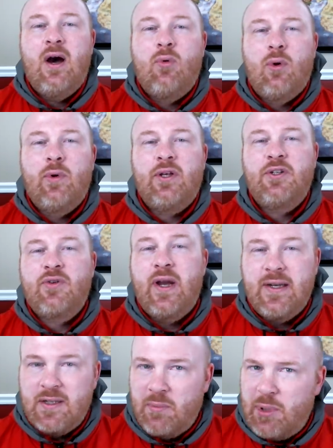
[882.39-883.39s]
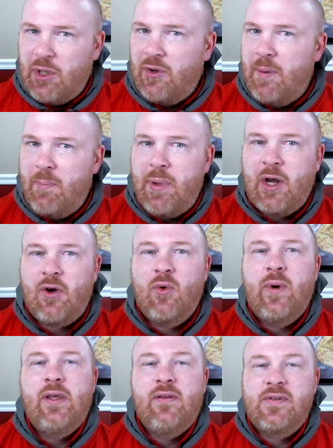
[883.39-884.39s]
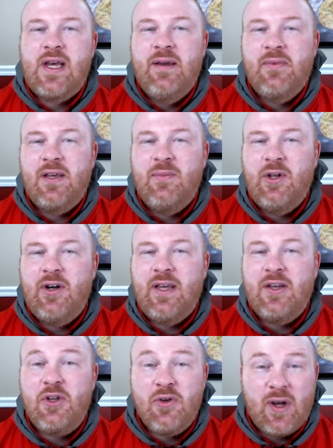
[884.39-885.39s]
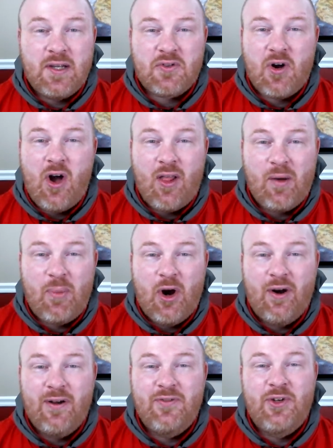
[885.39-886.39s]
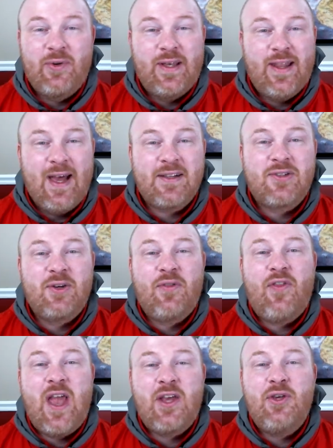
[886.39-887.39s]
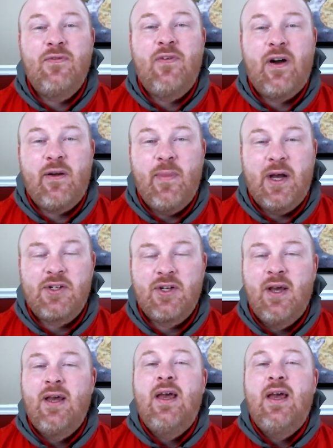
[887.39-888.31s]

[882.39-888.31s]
We're really trying to build a bigger Wheel of Time community, and you guys are all a part of doing that. So thank you very much.